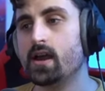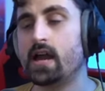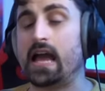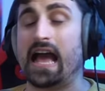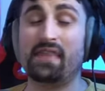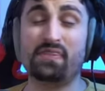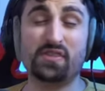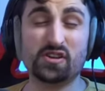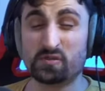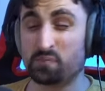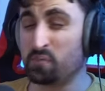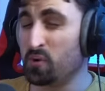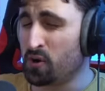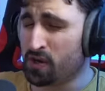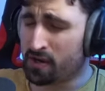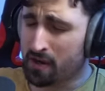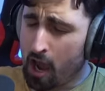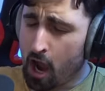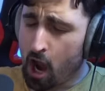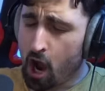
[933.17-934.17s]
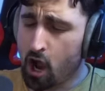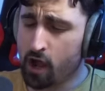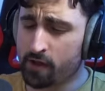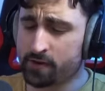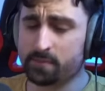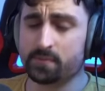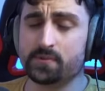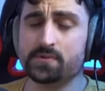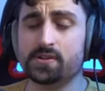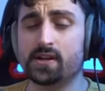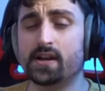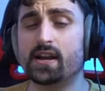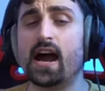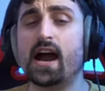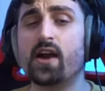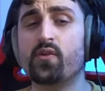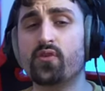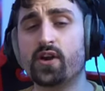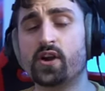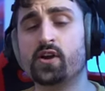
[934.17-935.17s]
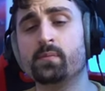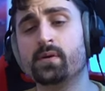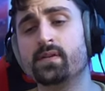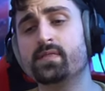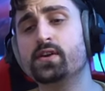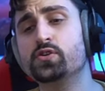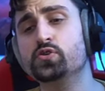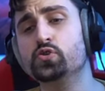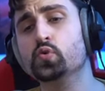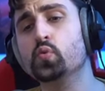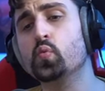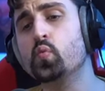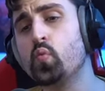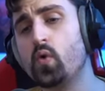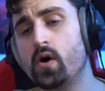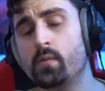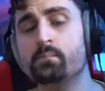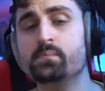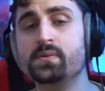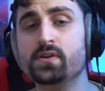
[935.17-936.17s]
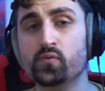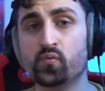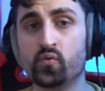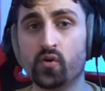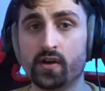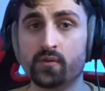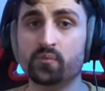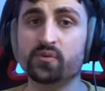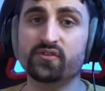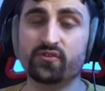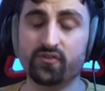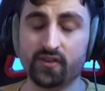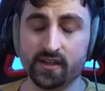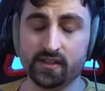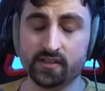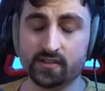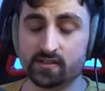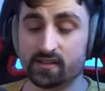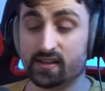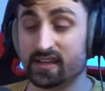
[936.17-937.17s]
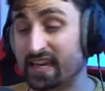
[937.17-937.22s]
At this point, 100%, I recommend that you 1v1 with friends.